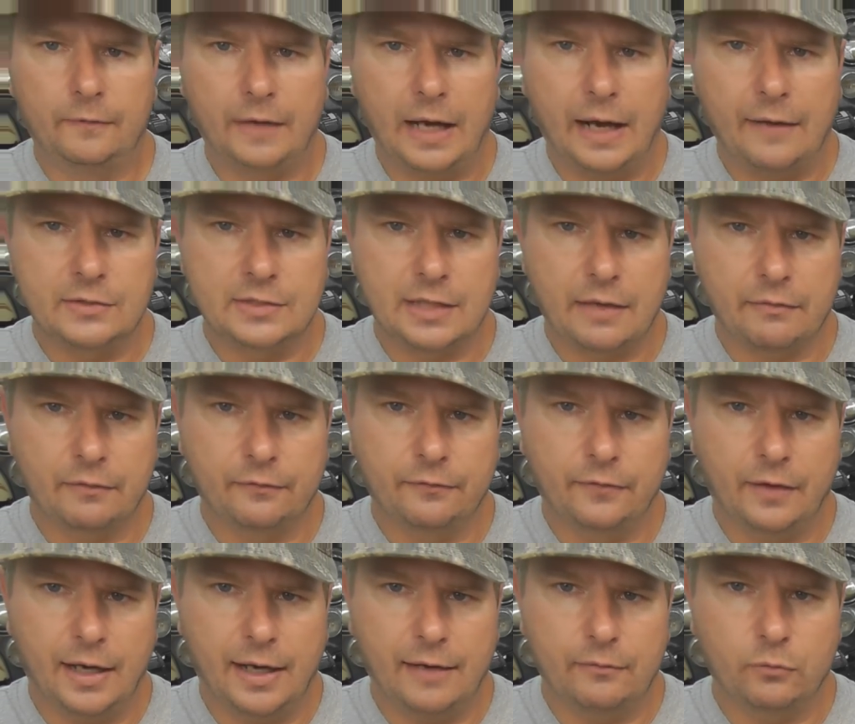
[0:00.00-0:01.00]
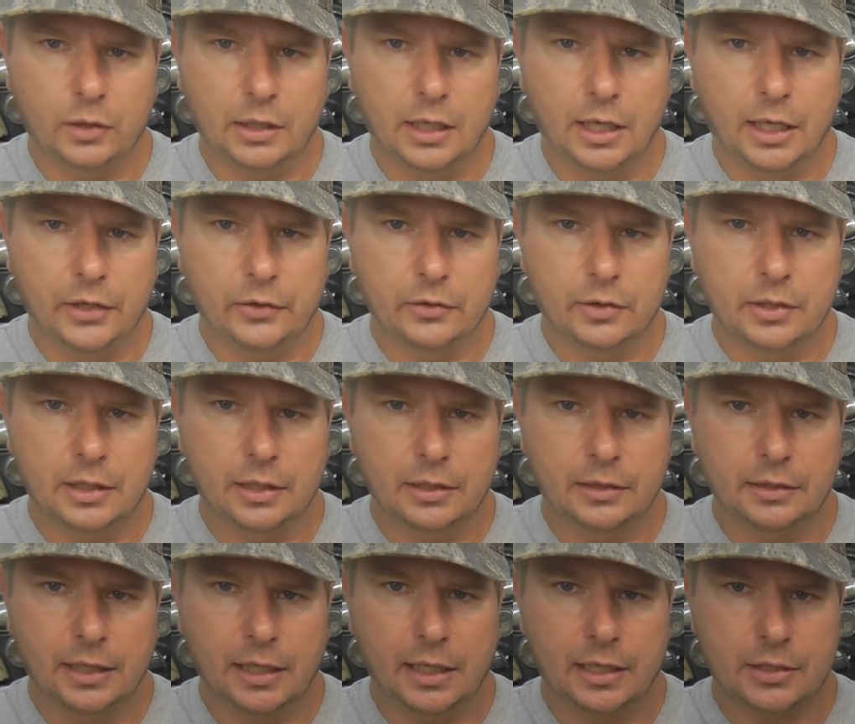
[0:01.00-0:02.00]
one
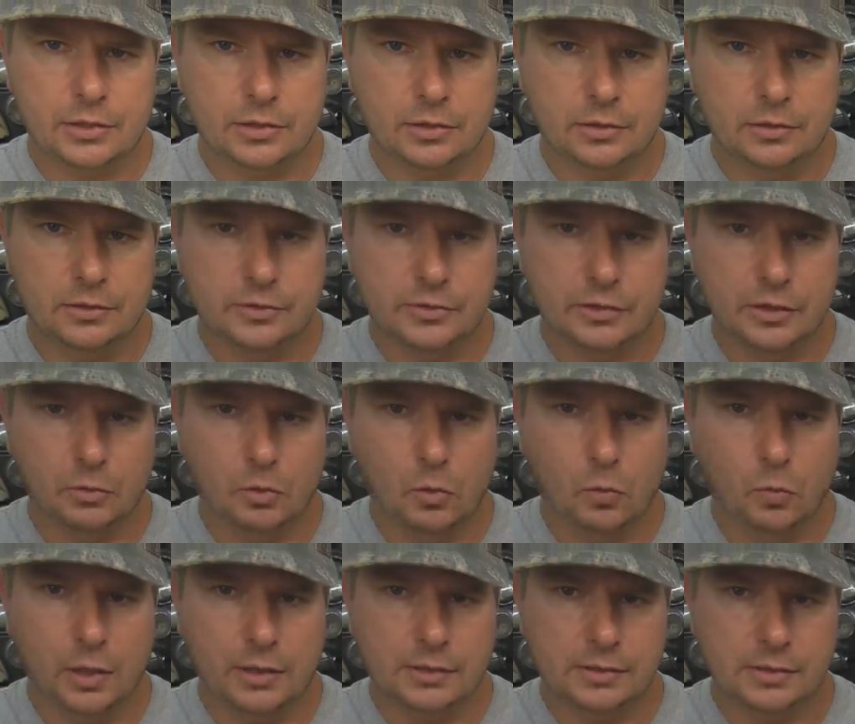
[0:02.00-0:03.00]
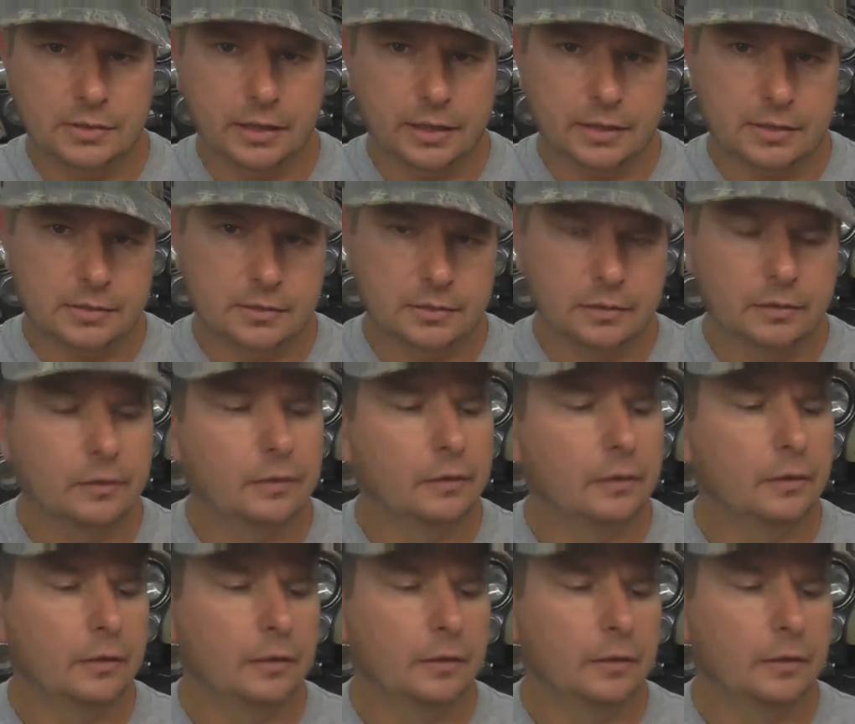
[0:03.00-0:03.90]
hundred dash zero one six.